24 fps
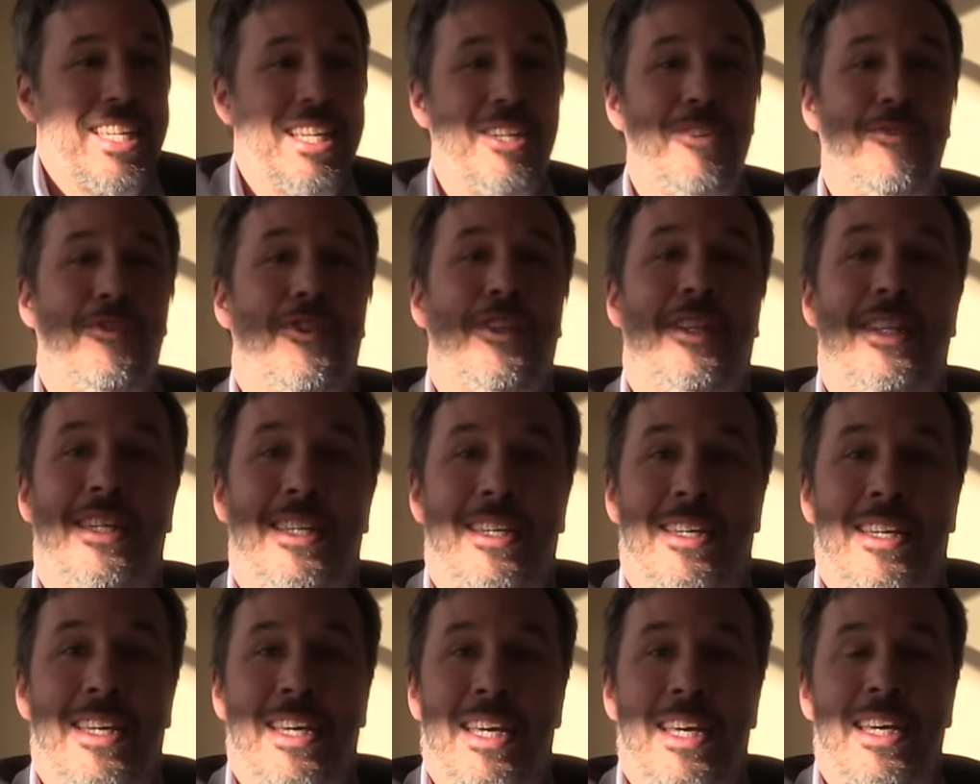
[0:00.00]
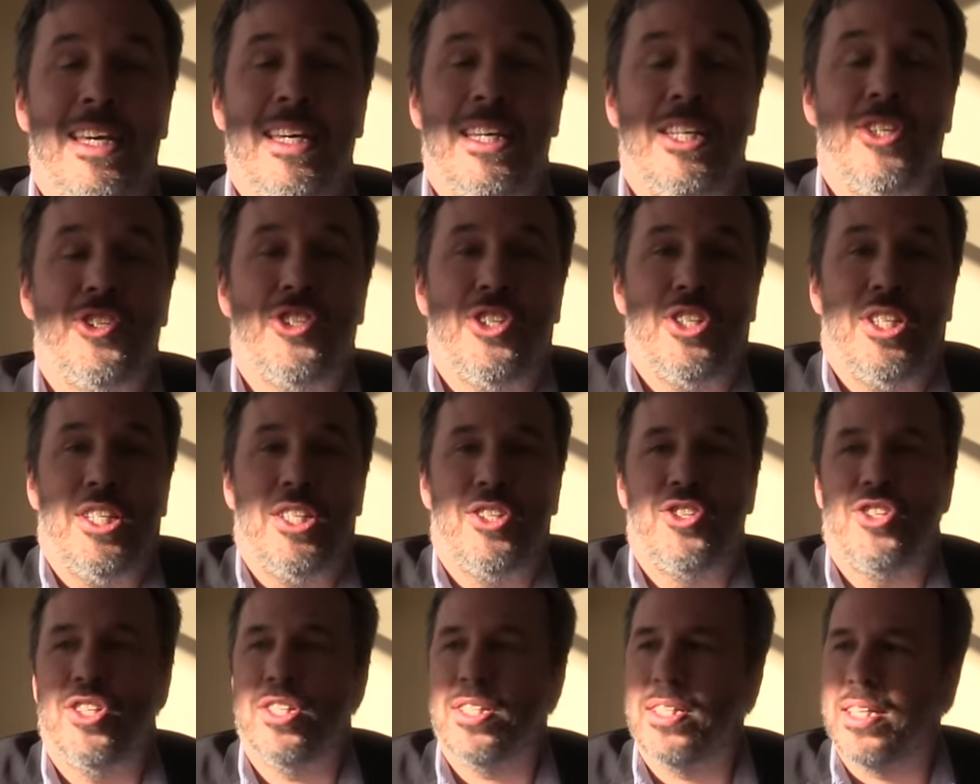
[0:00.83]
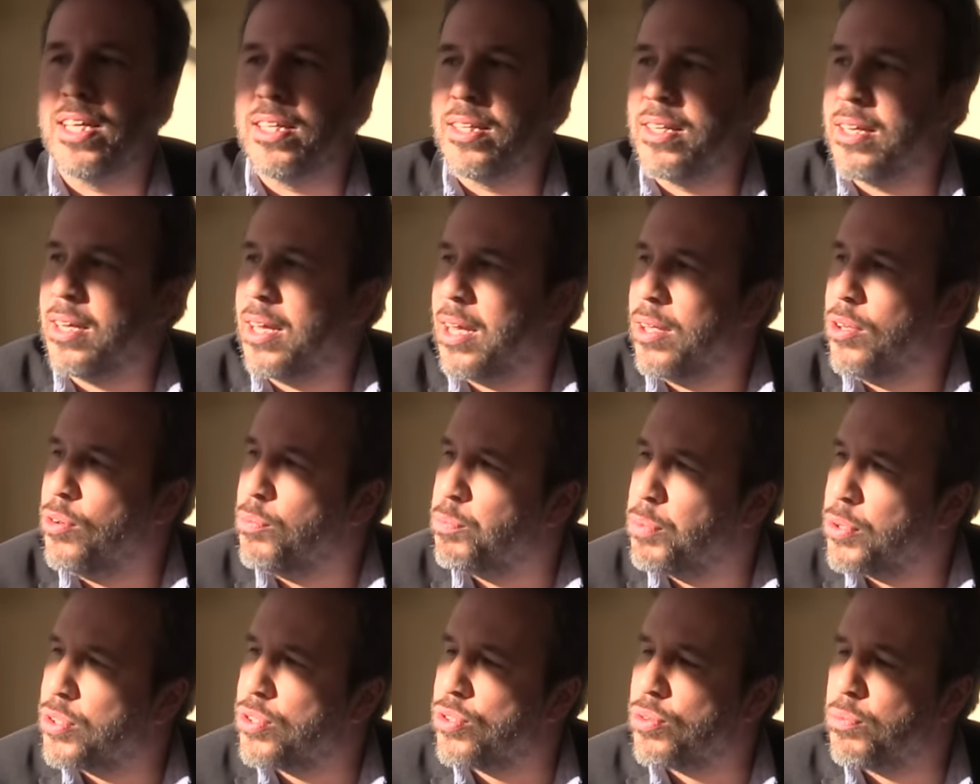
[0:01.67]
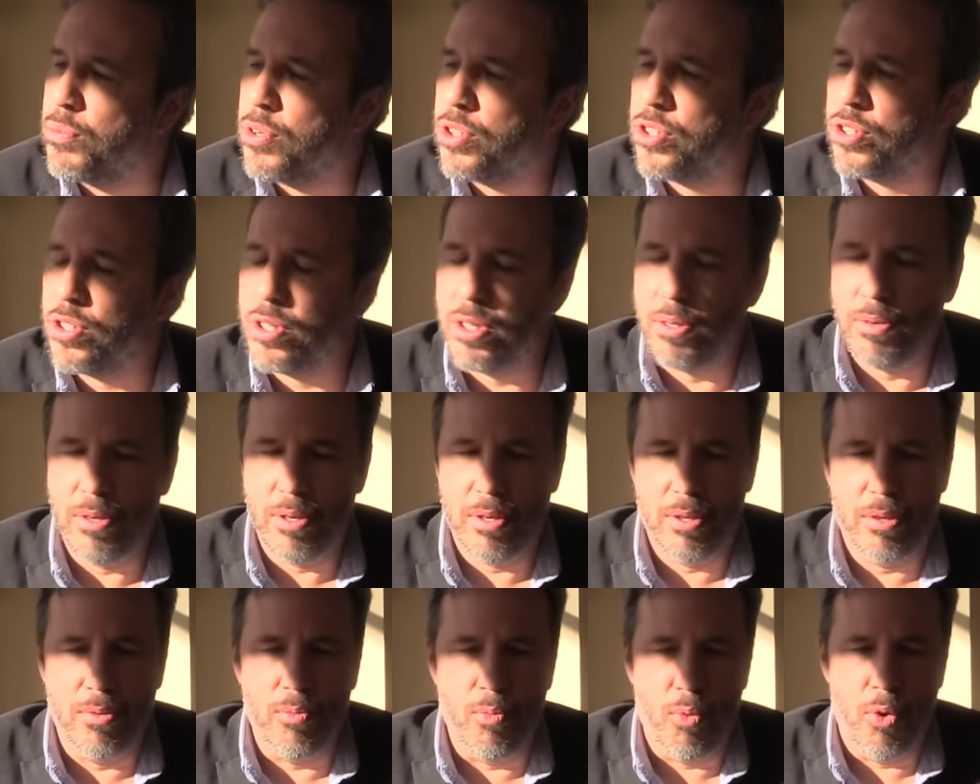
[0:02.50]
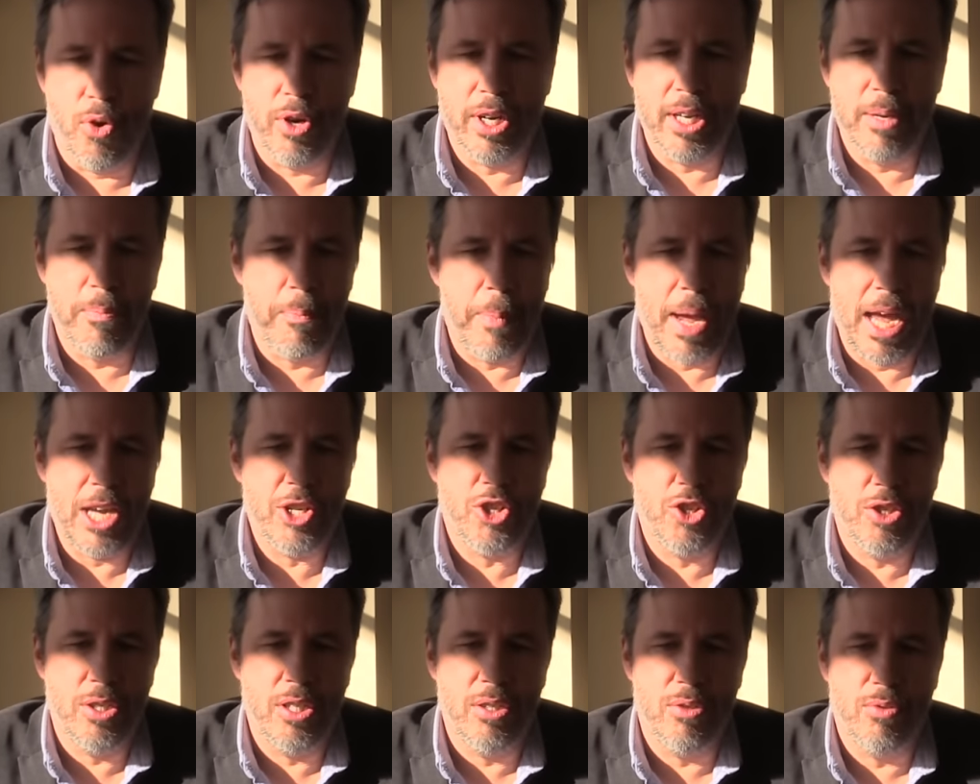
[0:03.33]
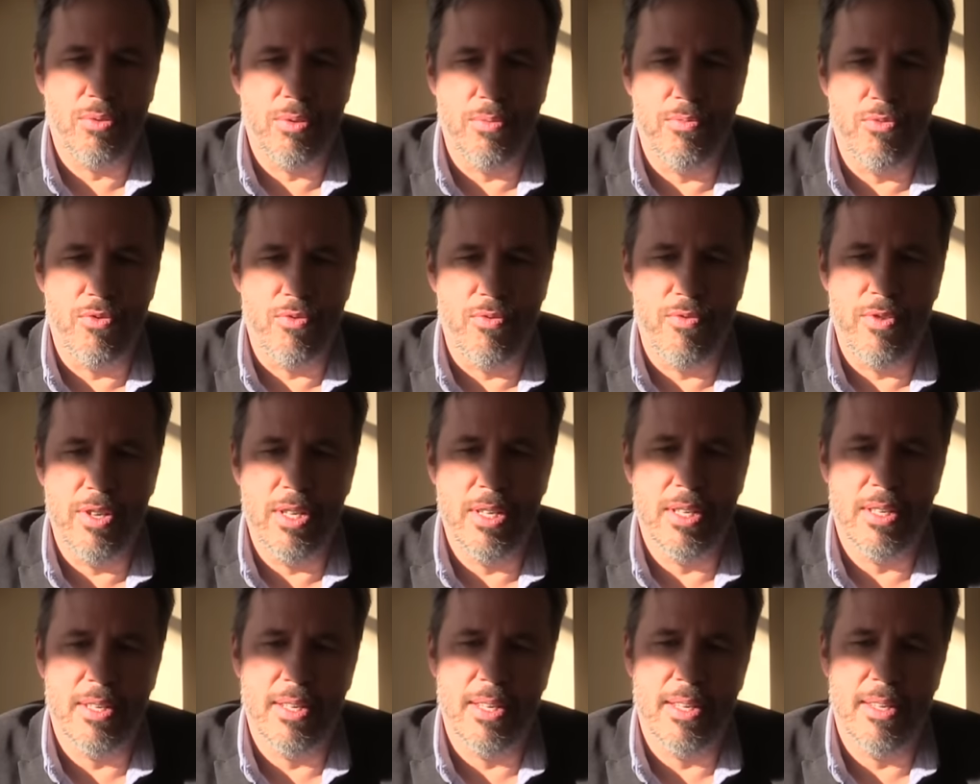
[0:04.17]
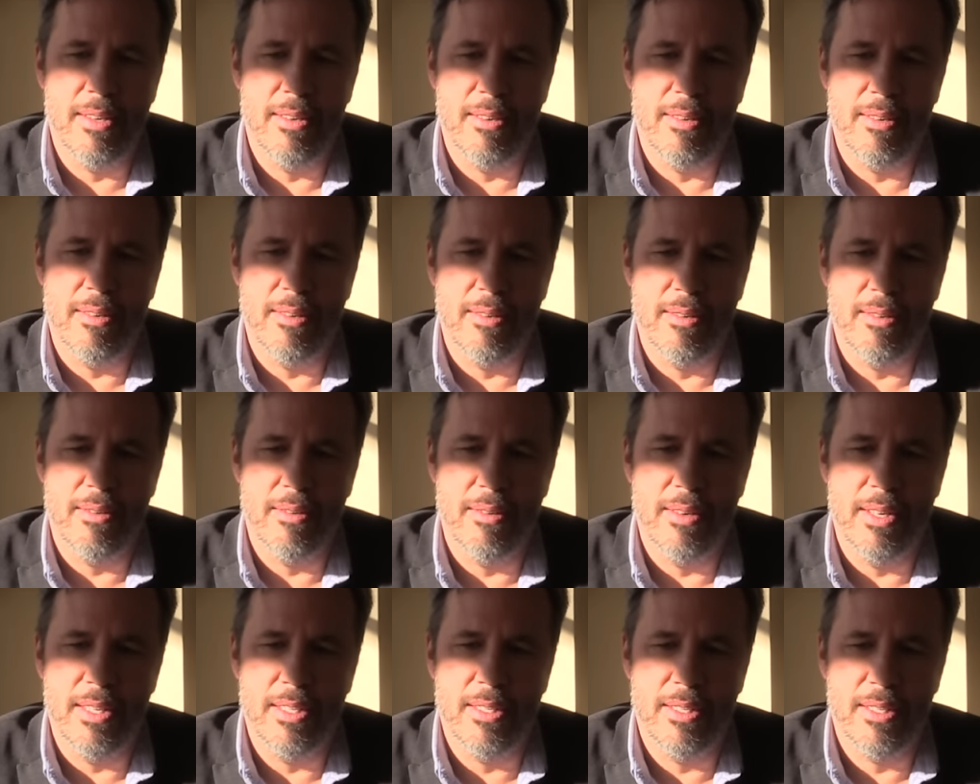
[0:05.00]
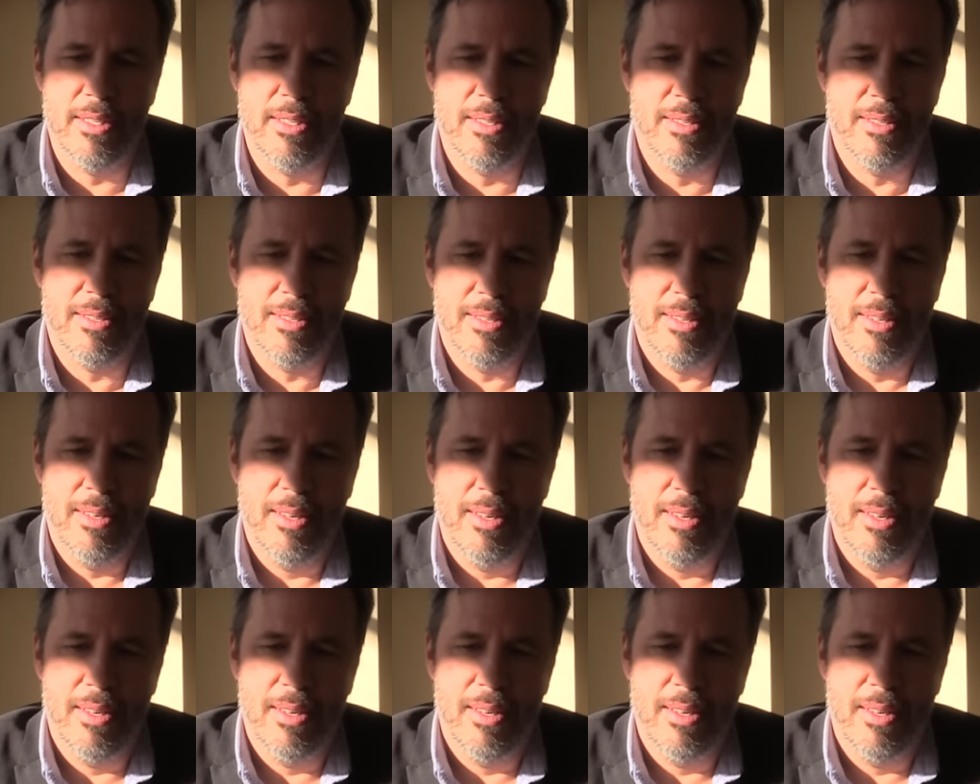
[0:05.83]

end of the day, it's just, it's just that uh, you put so much uh, work and passion into a movie, and, and uh, it's just.